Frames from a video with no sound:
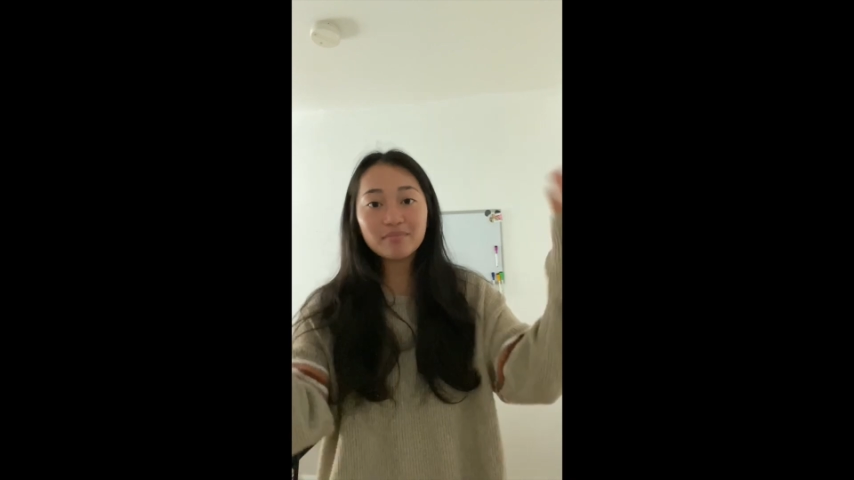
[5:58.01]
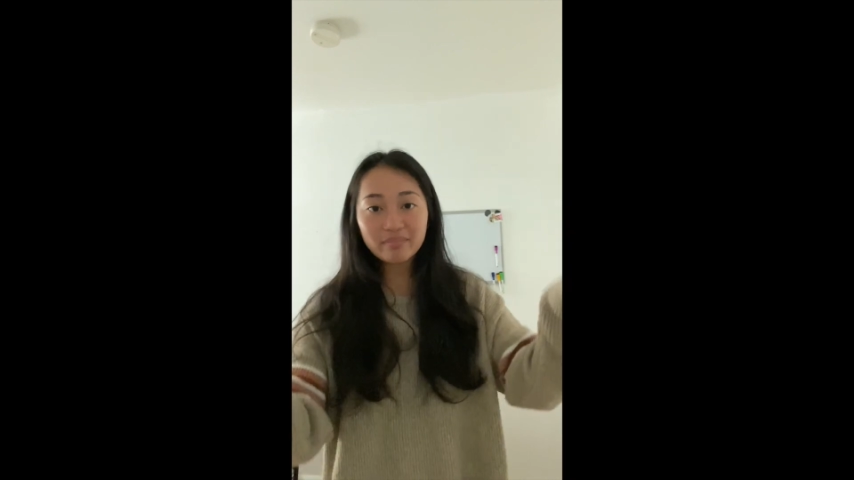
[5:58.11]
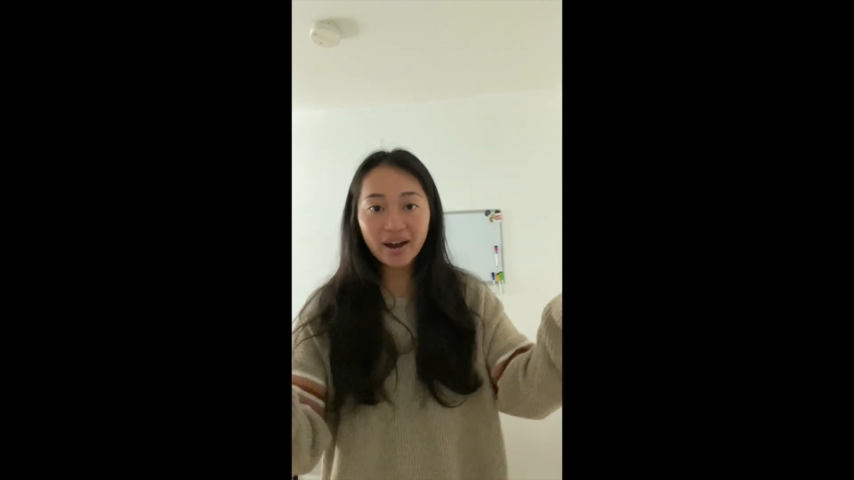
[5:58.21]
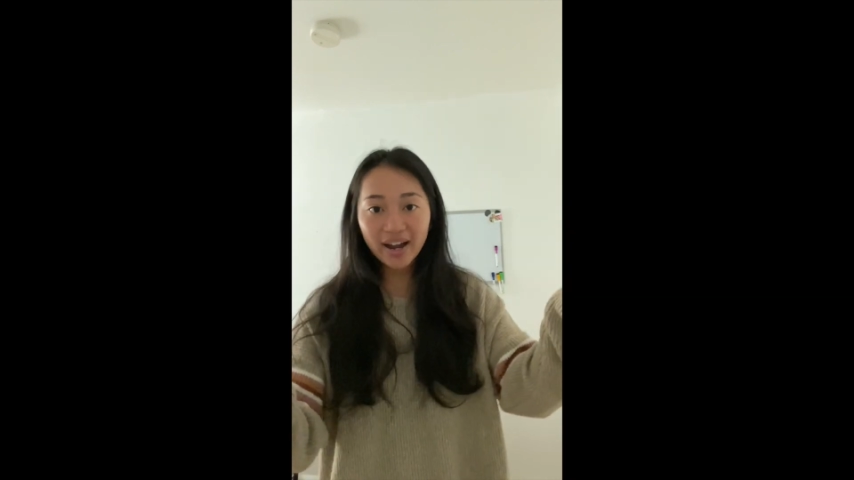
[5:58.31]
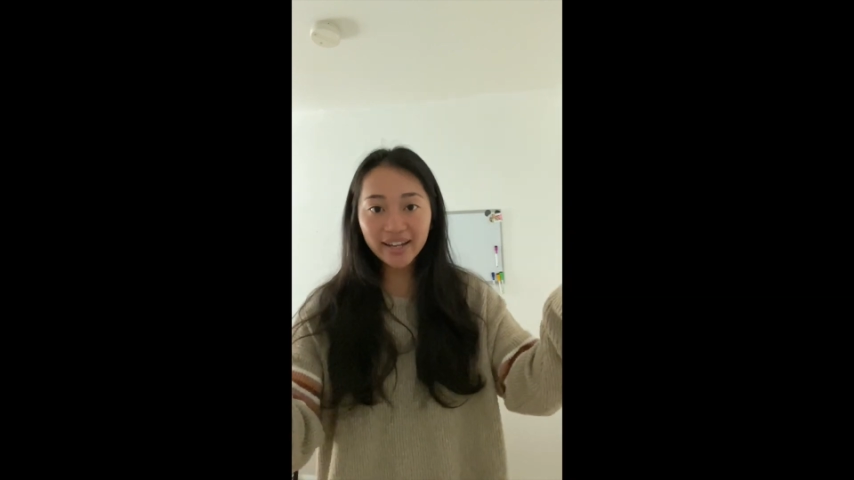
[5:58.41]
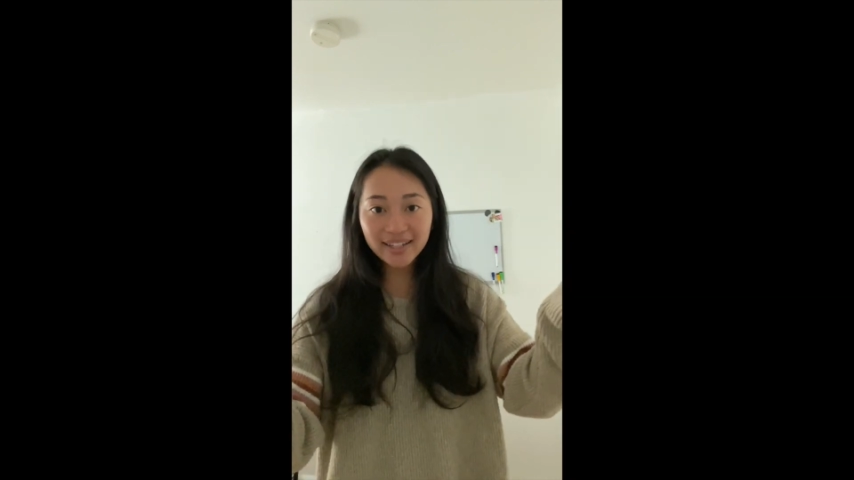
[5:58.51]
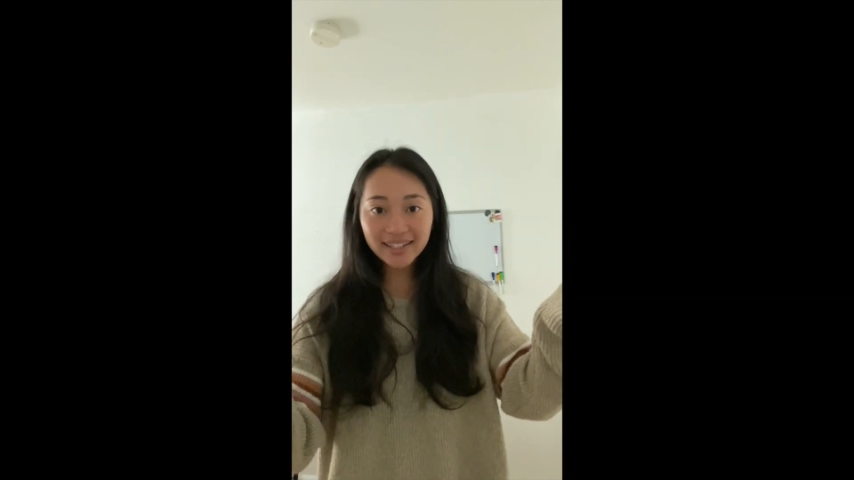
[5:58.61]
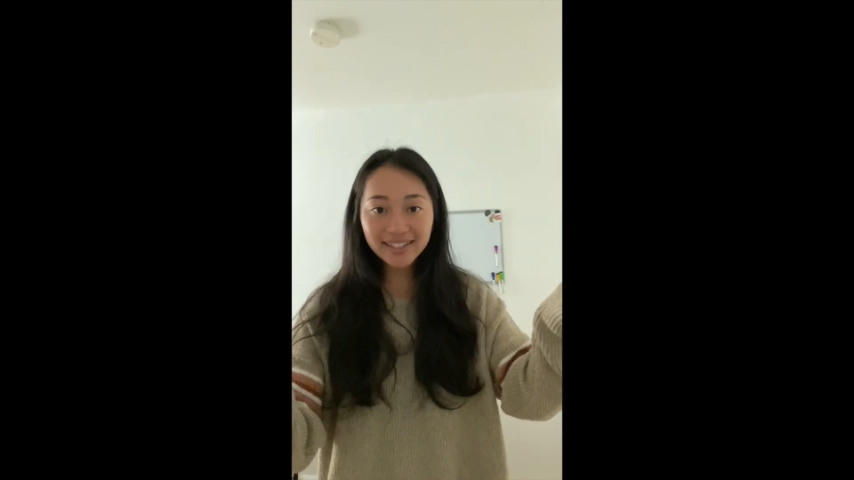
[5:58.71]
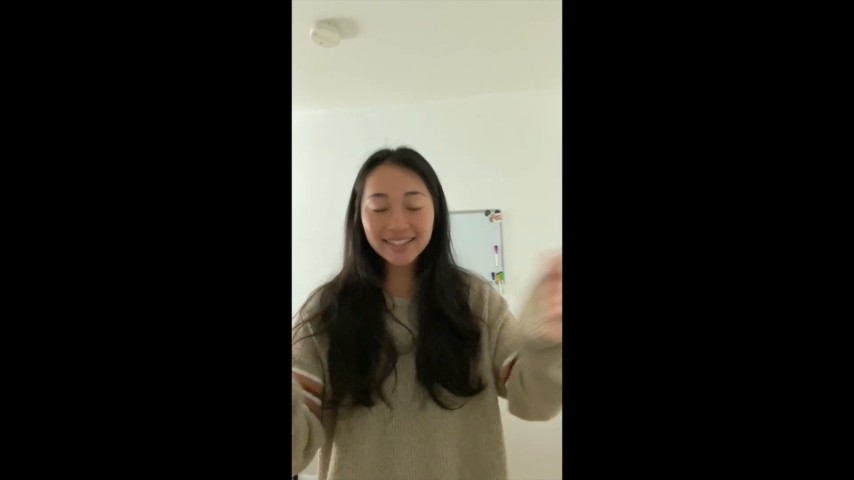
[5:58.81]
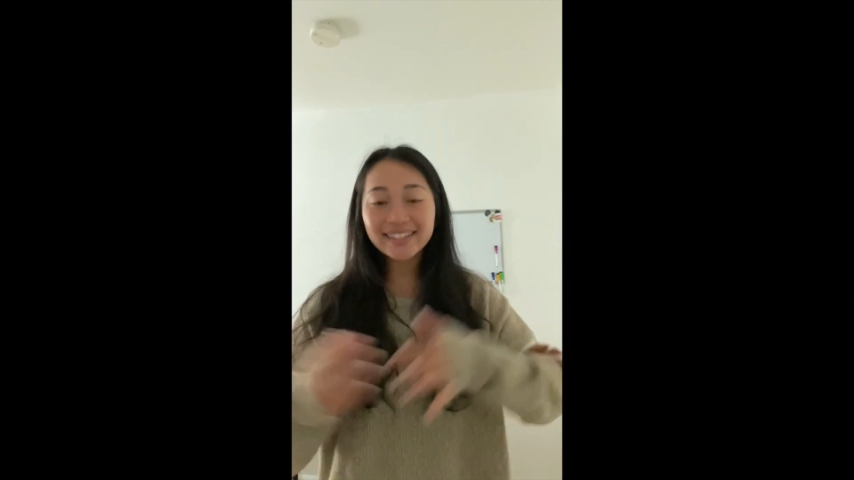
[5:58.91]
bye,
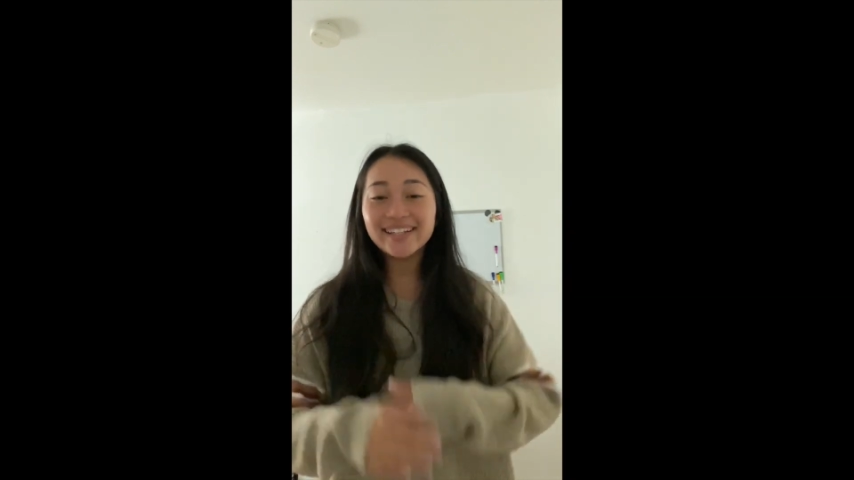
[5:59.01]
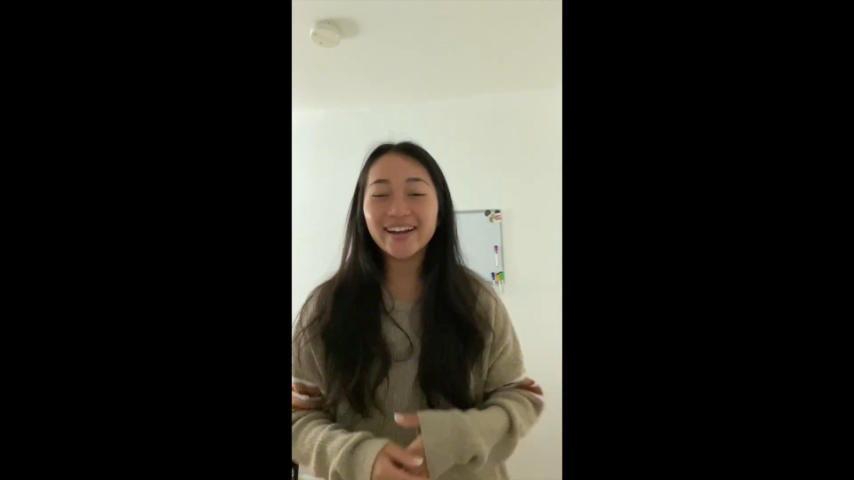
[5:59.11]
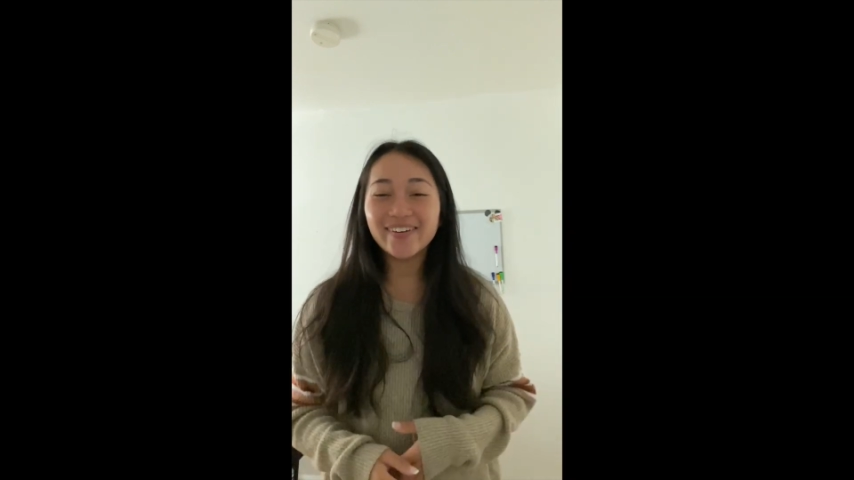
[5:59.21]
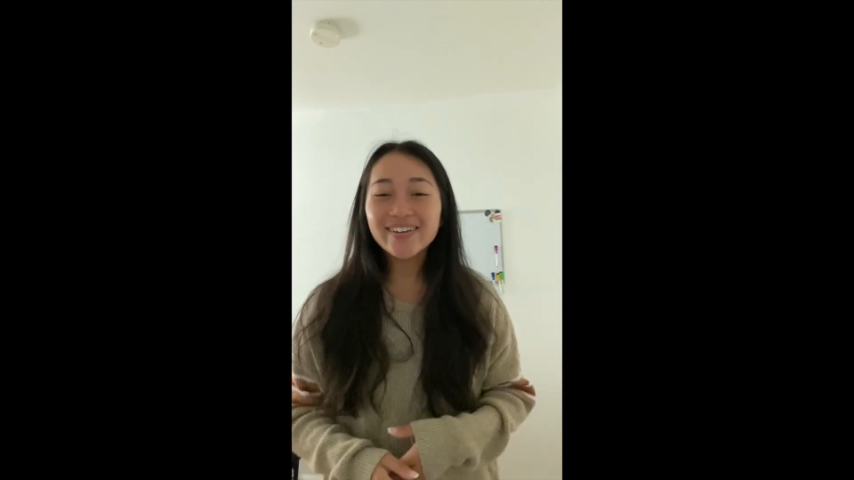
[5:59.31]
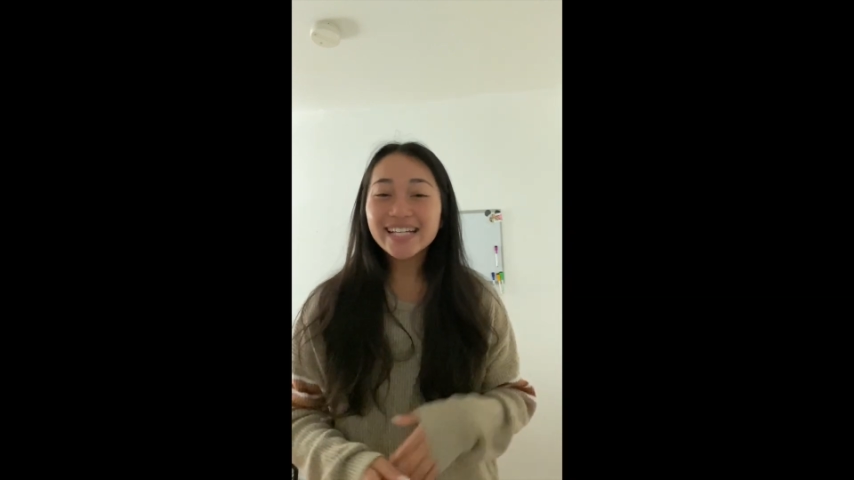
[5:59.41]
you know?